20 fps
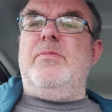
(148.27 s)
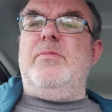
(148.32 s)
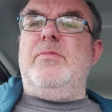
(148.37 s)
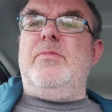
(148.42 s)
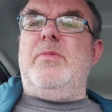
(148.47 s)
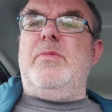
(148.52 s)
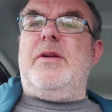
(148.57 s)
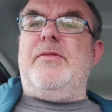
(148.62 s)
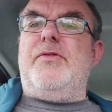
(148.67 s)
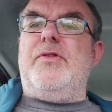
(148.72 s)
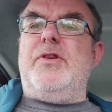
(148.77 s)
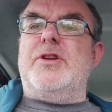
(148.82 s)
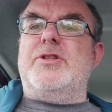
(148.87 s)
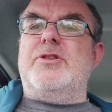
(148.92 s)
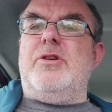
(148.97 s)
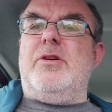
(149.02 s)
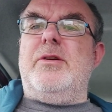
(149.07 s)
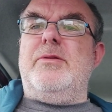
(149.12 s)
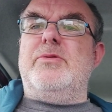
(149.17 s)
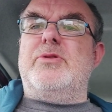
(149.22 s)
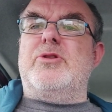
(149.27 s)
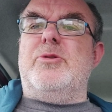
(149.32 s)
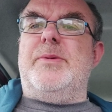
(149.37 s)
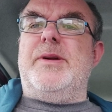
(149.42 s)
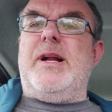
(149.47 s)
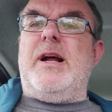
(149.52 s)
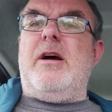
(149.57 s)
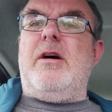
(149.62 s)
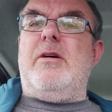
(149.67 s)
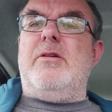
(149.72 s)
when I first saw it was coming
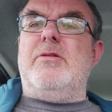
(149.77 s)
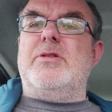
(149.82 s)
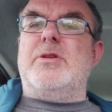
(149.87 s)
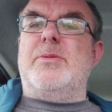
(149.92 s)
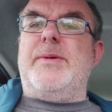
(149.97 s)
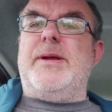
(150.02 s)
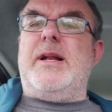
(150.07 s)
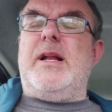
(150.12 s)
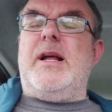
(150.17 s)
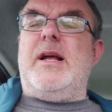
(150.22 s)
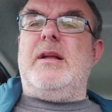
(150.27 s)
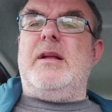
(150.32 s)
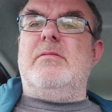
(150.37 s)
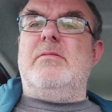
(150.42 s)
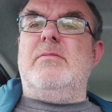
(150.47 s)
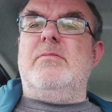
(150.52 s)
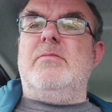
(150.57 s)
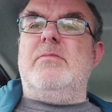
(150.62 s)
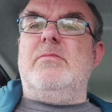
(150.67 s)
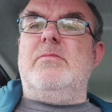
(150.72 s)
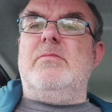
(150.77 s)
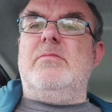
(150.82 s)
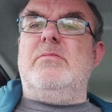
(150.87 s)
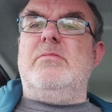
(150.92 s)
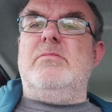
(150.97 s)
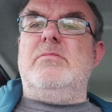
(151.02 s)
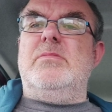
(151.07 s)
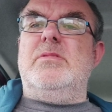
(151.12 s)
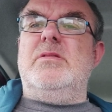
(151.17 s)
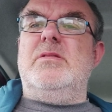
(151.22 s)
out, I was a bit like,
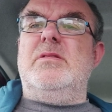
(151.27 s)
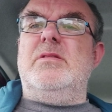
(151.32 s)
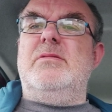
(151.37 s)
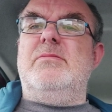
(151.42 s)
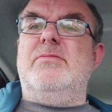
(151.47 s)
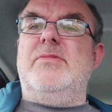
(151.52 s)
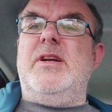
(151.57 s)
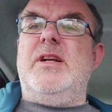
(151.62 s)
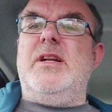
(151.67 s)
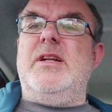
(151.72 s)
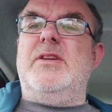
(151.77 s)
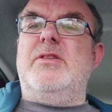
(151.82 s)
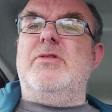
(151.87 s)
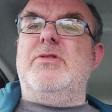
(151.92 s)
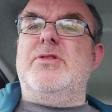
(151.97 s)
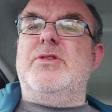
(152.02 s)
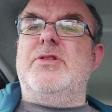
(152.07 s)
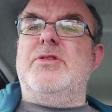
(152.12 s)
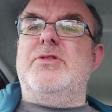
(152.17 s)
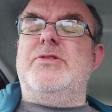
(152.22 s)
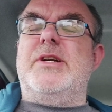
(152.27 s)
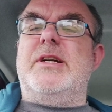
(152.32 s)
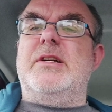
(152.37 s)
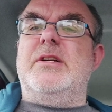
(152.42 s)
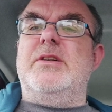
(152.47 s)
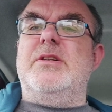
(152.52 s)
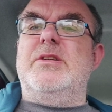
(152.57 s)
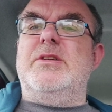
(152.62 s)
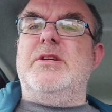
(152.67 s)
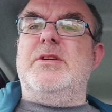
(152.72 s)
Mm, yeah, really, Dungeons and
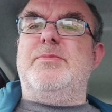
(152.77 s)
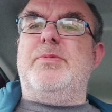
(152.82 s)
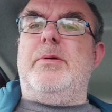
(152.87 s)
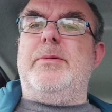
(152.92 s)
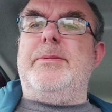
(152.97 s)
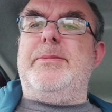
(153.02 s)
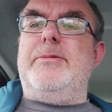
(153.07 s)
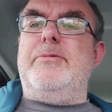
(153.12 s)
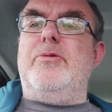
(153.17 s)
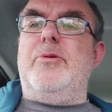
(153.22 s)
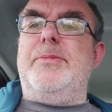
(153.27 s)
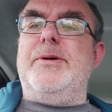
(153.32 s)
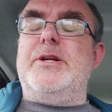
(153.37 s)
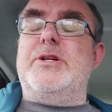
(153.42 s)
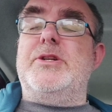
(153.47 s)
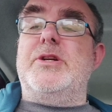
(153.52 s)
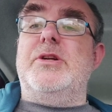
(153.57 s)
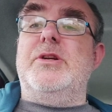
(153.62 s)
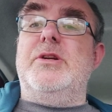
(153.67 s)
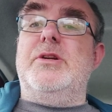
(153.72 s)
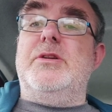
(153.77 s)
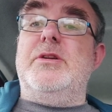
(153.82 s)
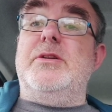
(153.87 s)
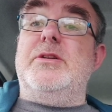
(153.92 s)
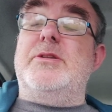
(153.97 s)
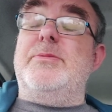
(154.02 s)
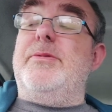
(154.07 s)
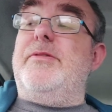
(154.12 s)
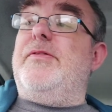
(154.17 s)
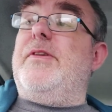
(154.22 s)
Dragons, it'd probably be rubbish. And
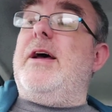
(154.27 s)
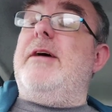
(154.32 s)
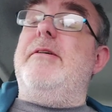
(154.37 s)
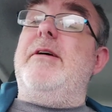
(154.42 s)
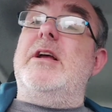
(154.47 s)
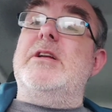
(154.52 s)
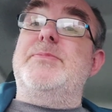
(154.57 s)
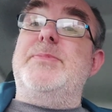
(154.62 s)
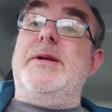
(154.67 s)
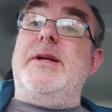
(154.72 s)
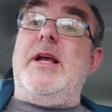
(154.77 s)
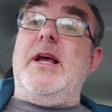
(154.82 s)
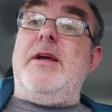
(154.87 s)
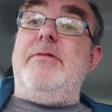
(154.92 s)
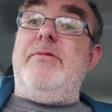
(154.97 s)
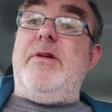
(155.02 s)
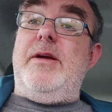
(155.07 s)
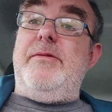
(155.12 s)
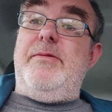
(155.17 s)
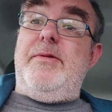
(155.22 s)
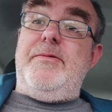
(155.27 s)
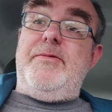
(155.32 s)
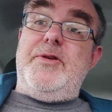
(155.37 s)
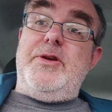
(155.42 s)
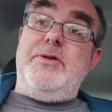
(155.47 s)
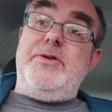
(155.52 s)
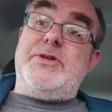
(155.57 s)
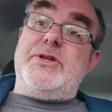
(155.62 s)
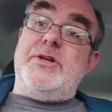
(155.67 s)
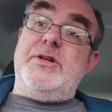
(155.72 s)
to be fair, it has been getting rave
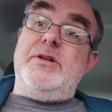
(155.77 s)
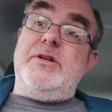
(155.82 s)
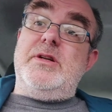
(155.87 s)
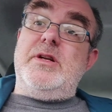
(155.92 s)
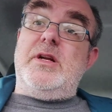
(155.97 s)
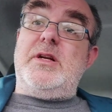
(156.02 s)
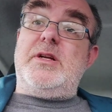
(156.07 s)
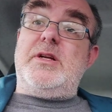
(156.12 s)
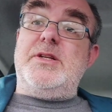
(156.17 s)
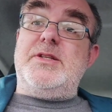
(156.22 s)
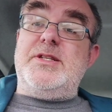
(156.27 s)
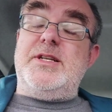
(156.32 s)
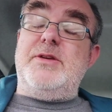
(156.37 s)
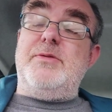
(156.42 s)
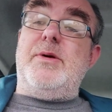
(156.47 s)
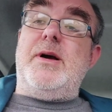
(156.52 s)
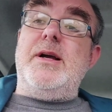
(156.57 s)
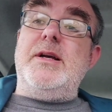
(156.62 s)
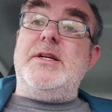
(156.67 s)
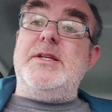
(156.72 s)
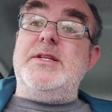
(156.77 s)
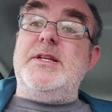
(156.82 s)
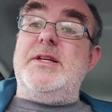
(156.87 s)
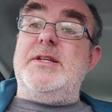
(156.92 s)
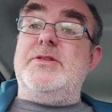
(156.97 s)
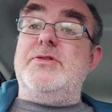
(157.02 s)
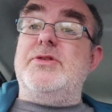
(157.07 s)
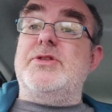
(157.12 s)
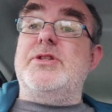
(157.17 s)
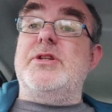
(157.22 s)
reviews, and I can see why, because it's
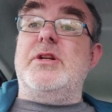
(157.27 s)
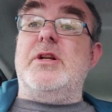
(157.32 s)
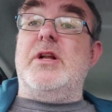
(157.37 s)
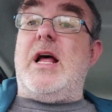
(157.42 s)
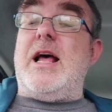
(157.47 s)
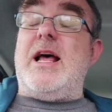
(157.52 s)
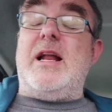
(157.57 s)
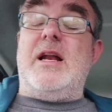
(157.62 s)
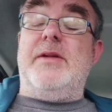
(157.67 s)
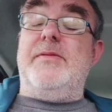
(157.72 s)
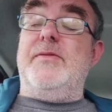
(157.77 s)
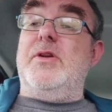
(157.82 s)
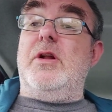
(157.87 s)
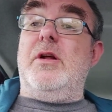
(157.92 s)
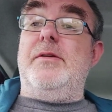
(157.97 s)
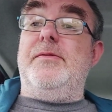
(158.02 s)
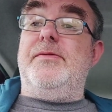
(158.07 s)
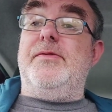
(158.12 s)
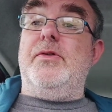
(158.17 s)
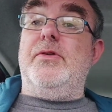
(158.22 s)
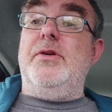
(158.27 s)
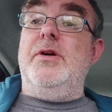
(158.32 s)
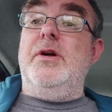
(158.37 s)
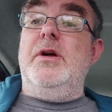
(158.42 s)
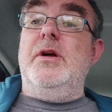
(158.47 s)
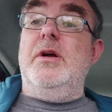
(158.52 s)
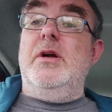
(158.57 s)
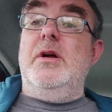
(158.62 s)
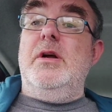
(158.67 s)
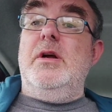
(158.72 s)
just a hell of a lot of fun.
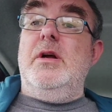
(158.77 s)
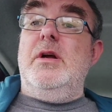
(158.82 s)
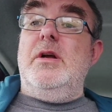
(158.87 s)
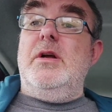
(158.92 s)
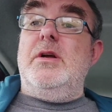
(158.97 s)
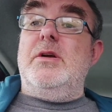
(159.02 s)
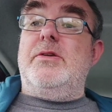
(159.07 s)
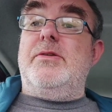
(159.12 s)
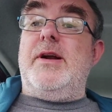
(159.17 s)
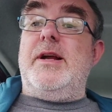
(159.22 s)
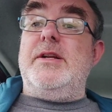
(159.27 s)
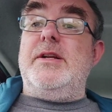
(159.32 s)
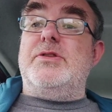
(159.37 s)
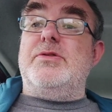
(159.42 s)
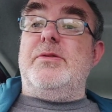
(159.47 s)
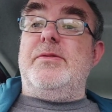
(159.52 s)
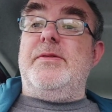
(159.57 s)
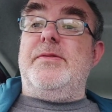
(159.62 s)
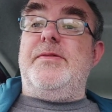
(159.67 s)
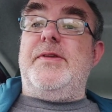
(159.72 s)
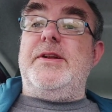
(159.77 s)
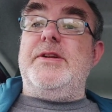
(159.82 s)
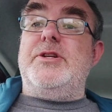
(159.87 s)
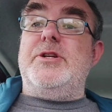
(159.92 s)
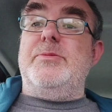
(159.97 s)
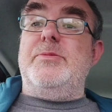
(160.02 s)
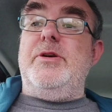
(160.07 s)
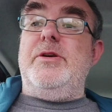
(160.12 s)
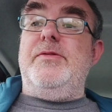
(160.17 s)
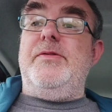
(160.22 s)
Great sort of adventure
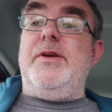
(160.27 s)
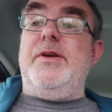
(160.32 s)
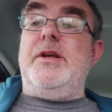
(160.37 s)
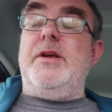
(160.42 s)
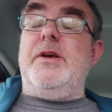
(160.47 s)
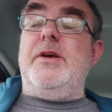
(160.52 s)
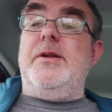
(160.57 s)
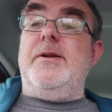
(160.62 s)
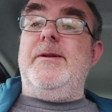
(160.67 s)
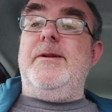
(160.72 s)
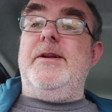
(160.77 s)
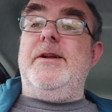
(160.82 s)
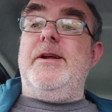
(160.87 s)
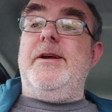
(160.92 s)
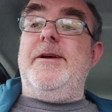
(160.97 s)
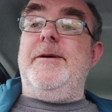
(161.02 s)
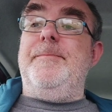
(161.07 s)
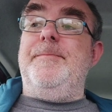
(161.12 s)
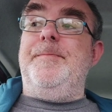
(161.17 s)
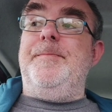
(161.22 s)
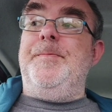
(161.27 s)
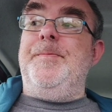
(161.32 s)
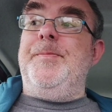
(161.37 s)
movie, and um,